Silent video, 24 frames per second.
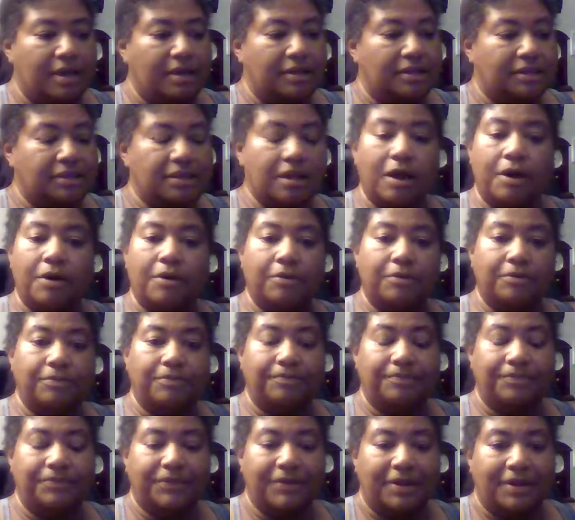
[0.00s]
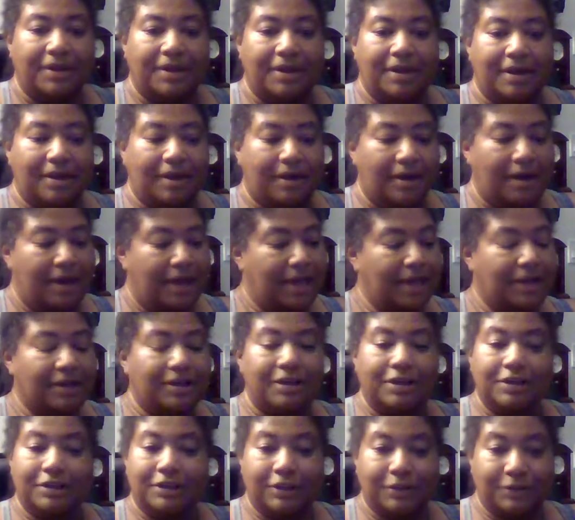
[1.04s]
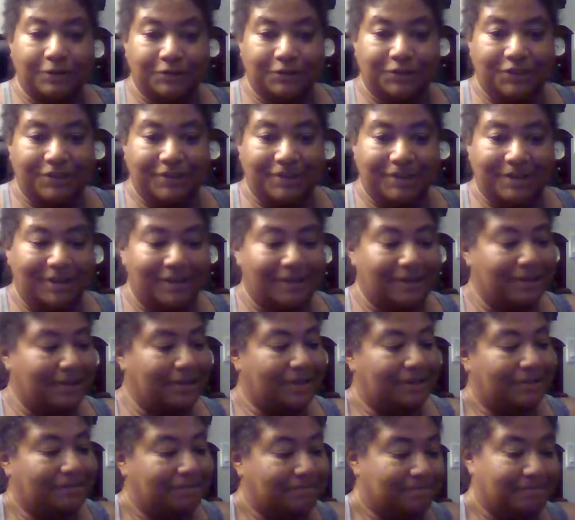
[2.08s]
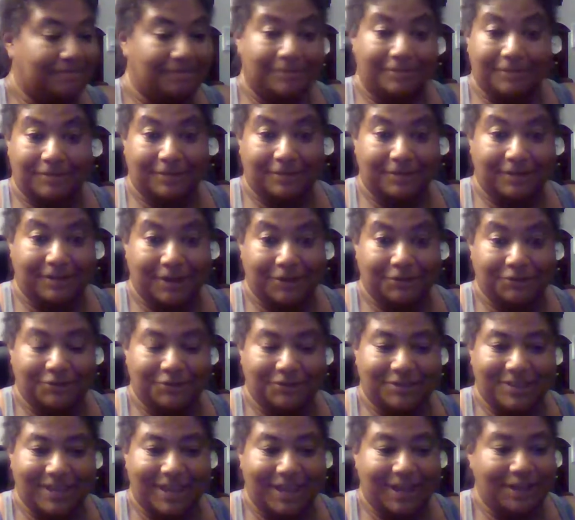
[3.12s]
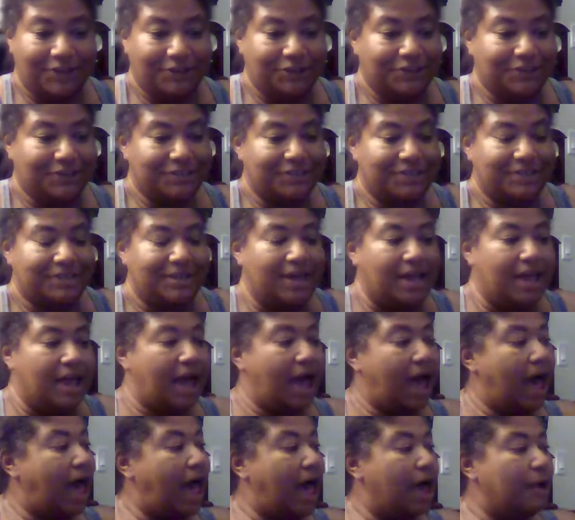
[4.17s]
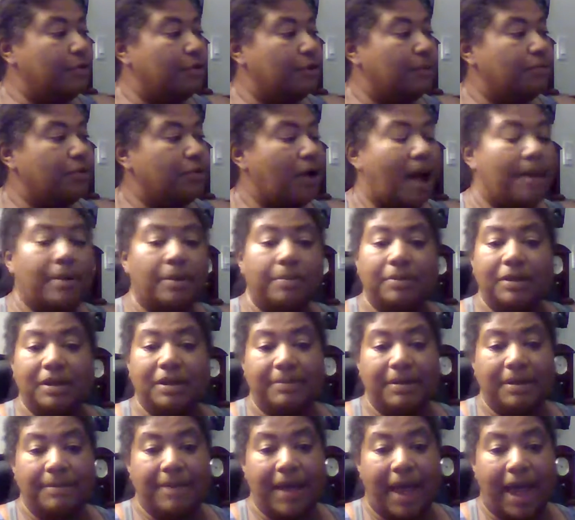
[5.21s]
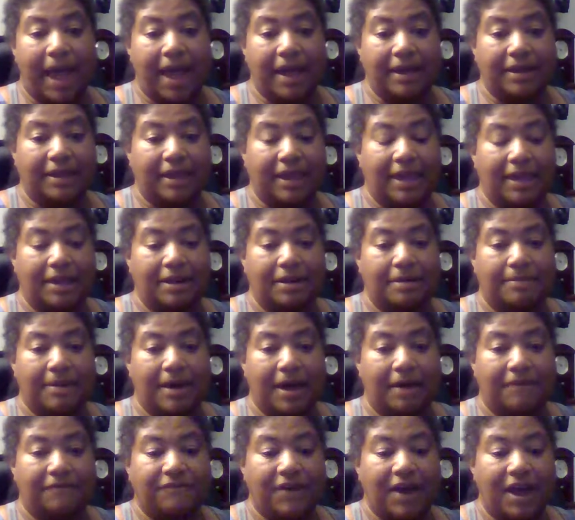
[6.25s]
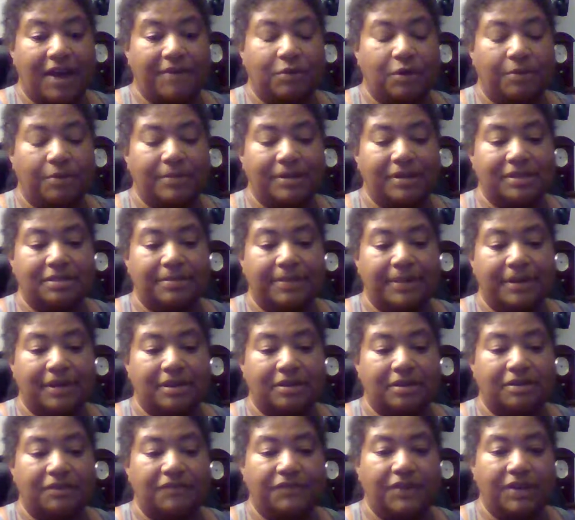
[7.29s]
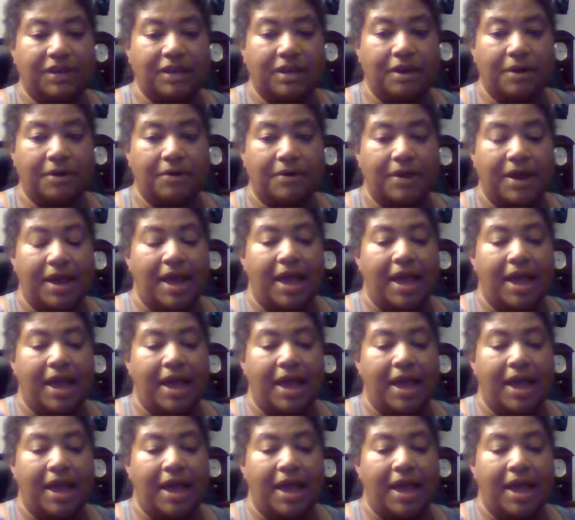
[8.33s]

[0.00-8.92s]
So, in conclusion, there's your sages. I will probably be back in about 5 more minutes to make another video.